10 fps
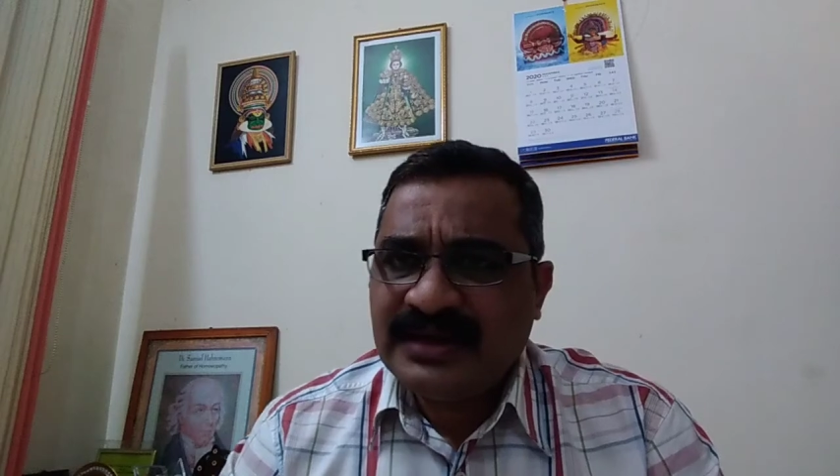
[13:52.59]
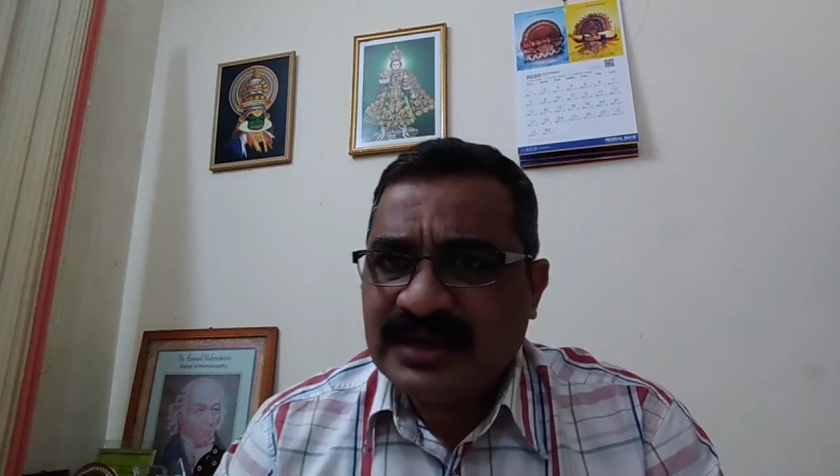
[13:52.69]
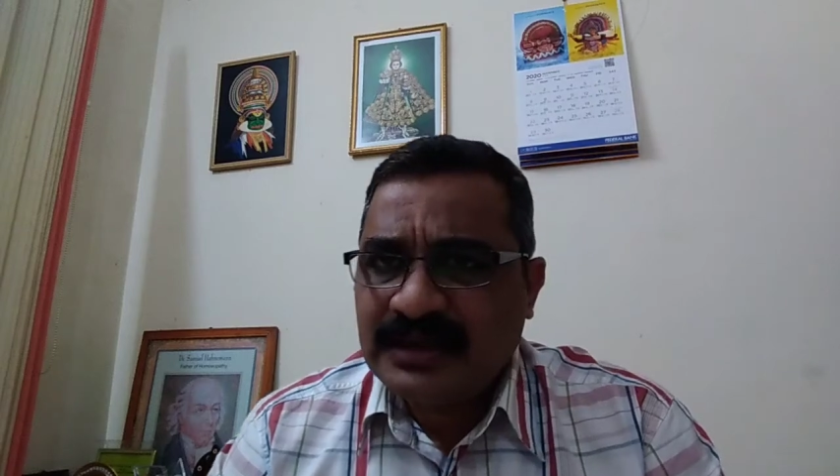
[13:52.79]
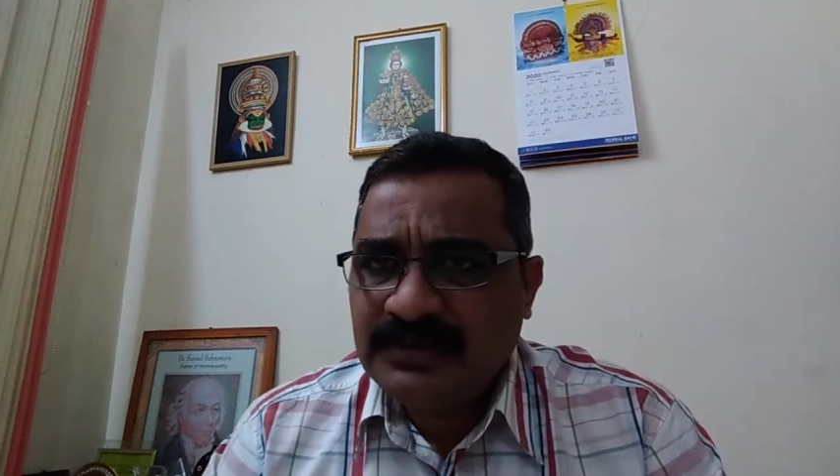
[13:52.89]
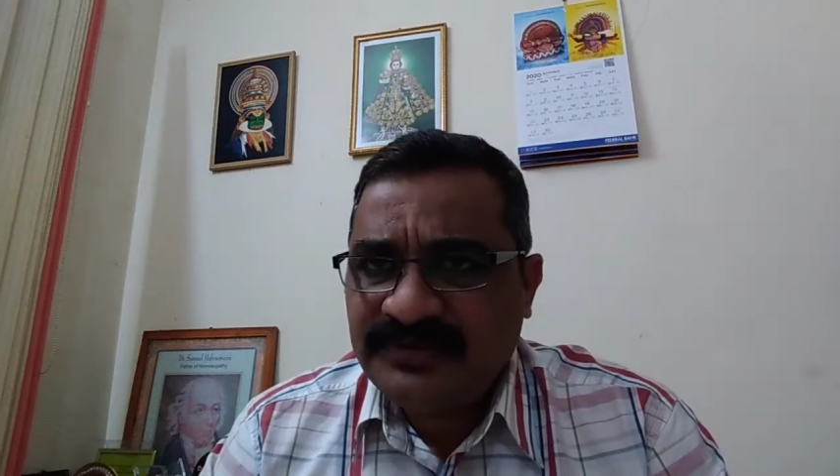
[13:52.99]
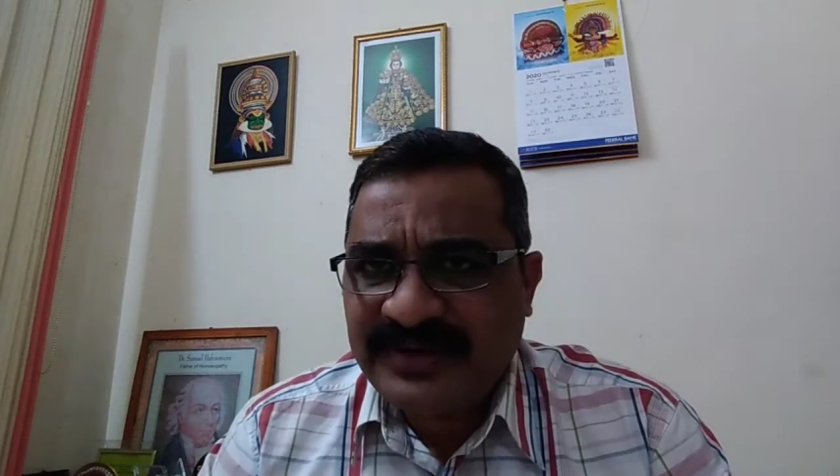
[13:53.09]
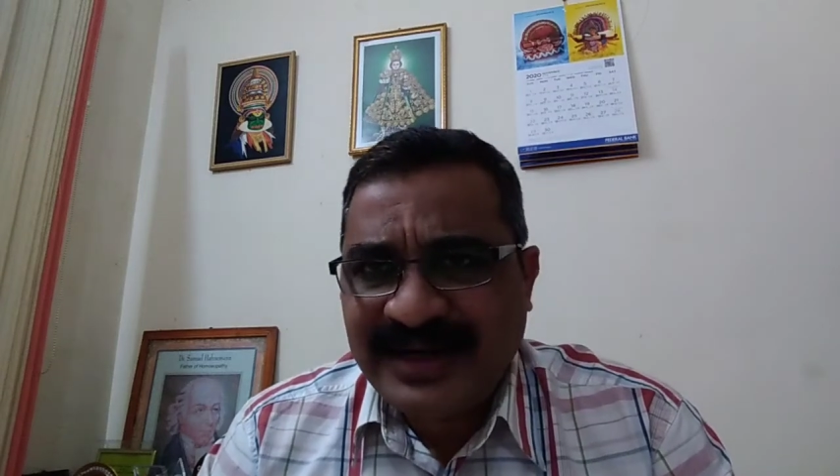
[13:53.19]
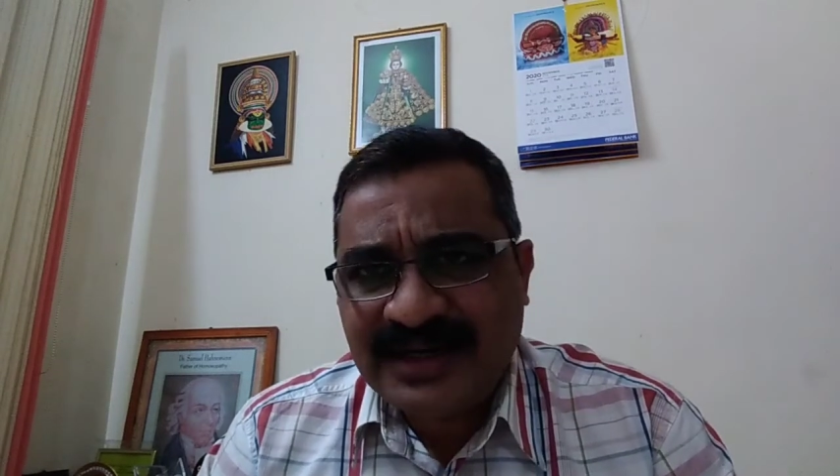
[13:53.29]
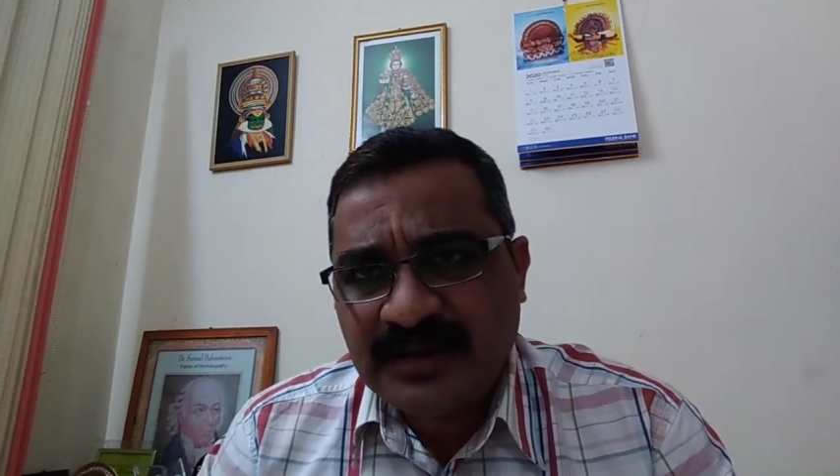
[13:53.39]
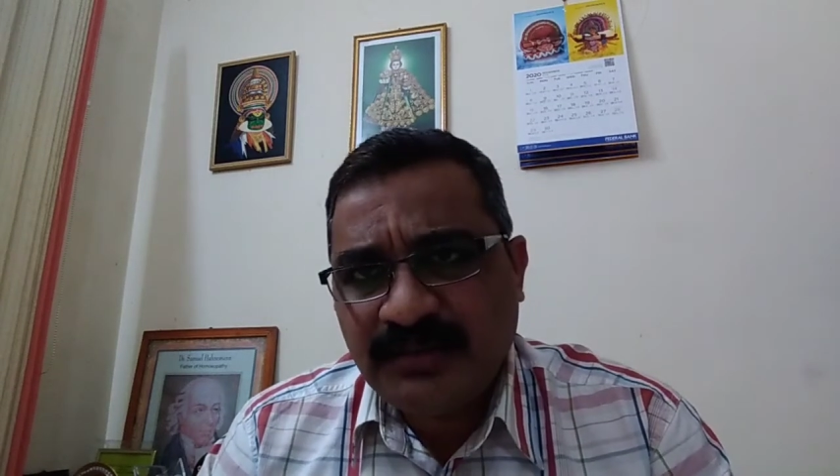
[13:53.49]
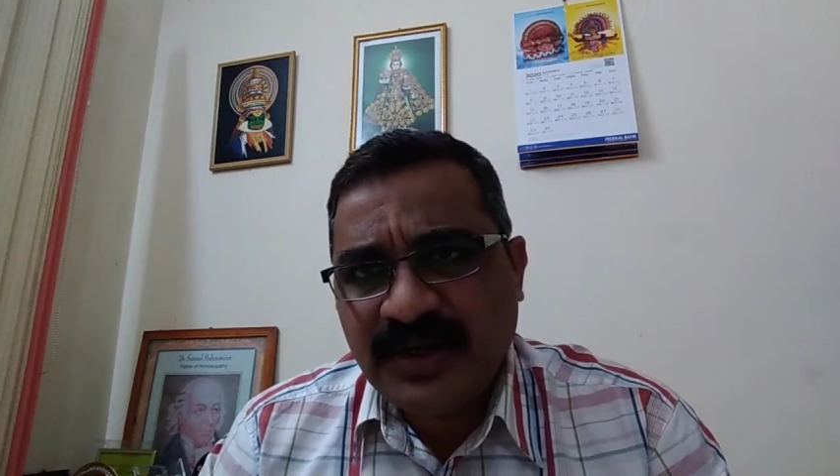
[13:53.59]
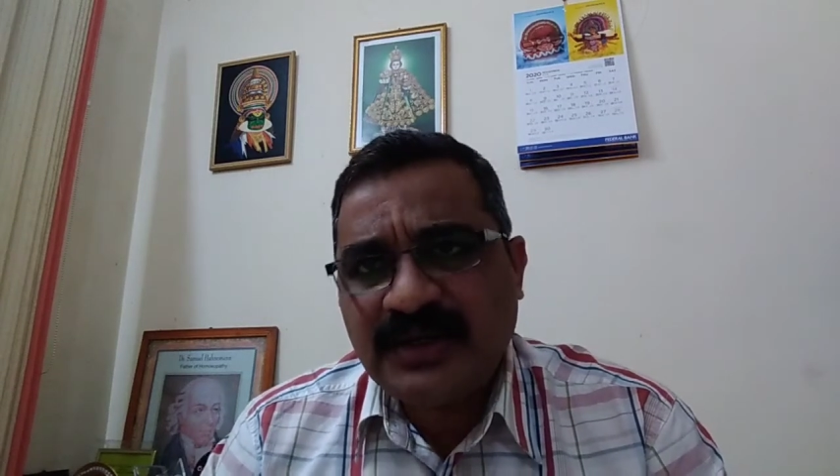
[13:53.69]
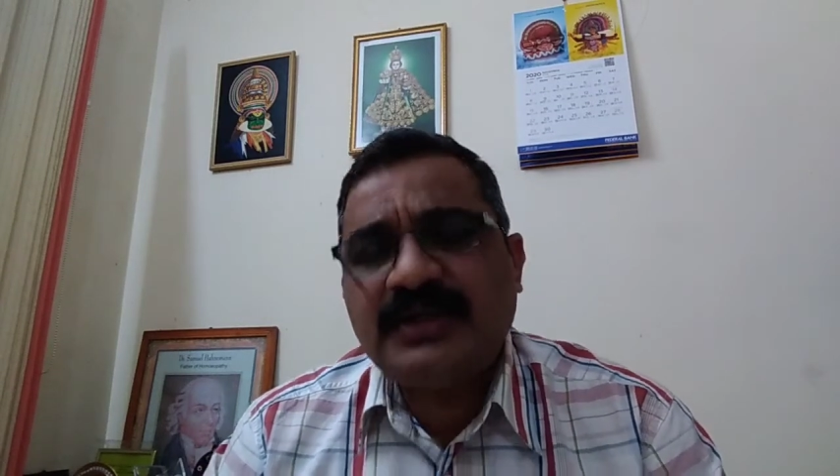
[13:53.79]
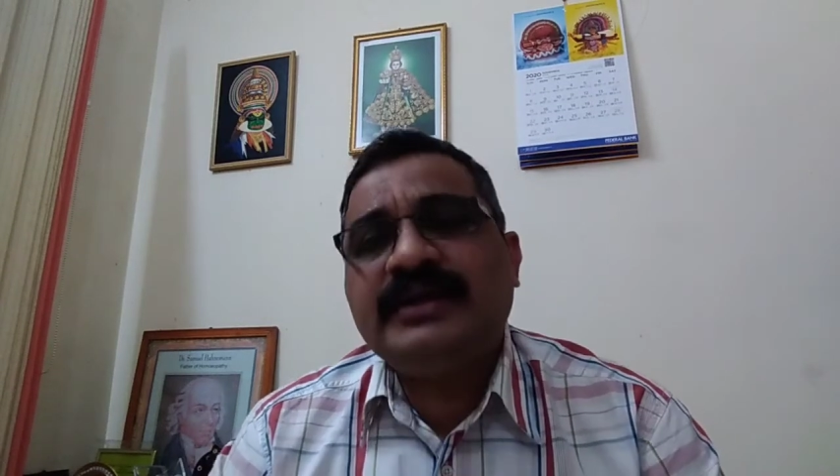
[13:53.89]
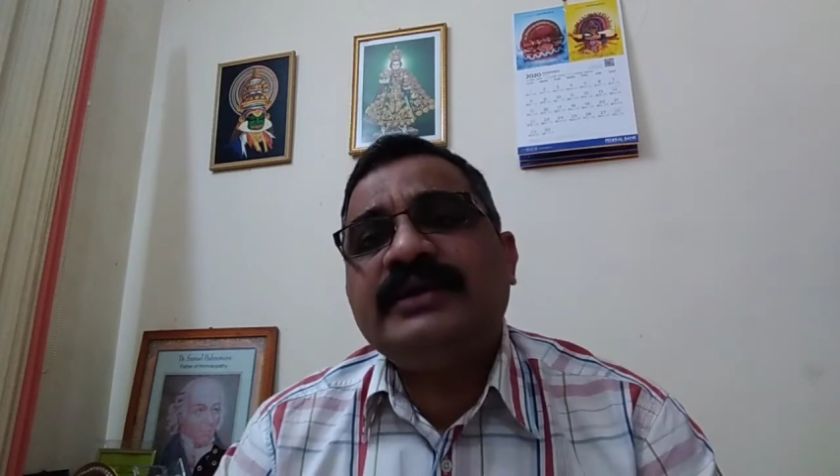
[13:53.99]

there can be frank blood